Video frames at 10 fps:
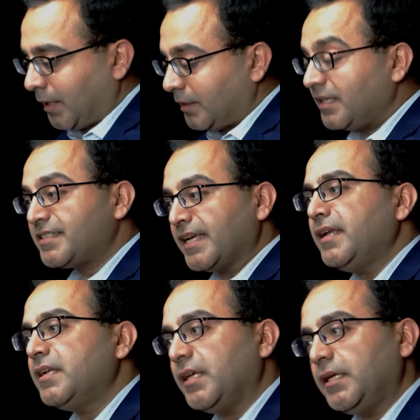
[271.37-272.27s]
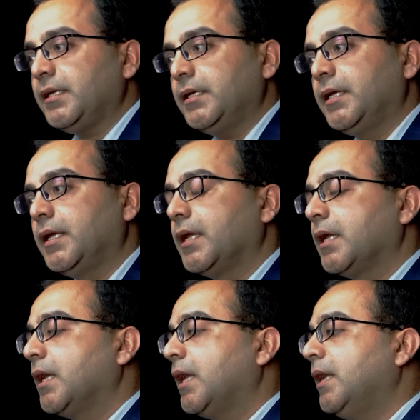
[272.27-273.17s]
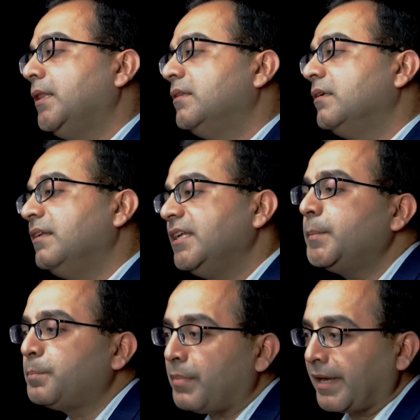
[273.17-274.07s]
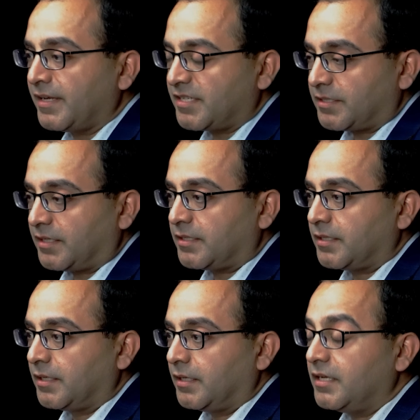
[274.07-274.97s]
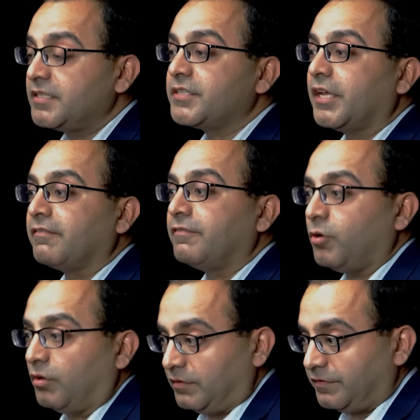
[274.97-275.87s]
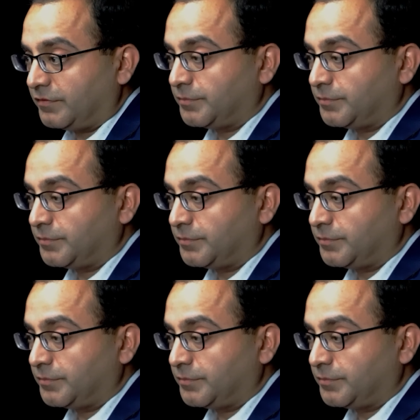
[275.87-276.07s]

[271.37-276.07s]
The second E in the leap mindset is evolve.